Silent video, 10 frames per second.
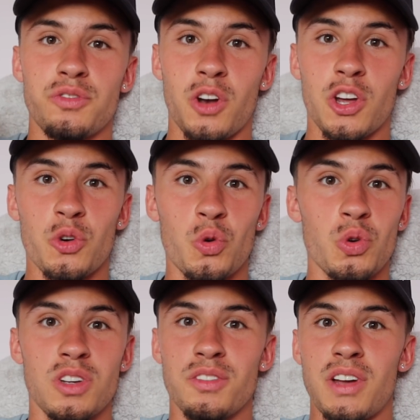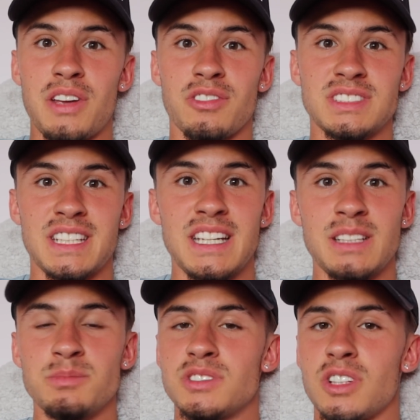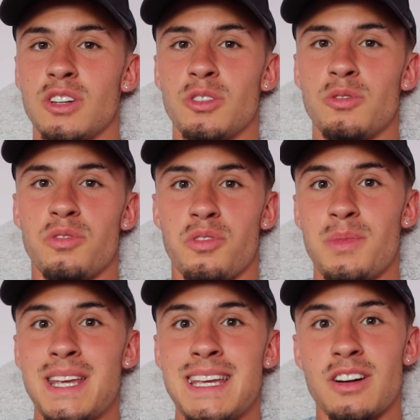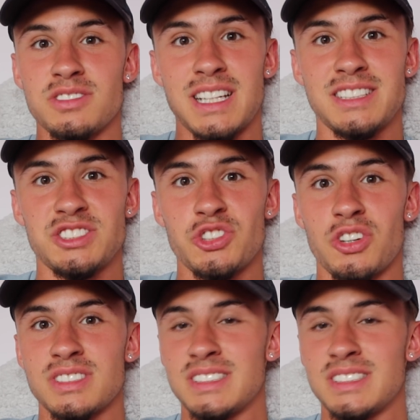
follow all of your favorite teams. So for me, I've selected Norwich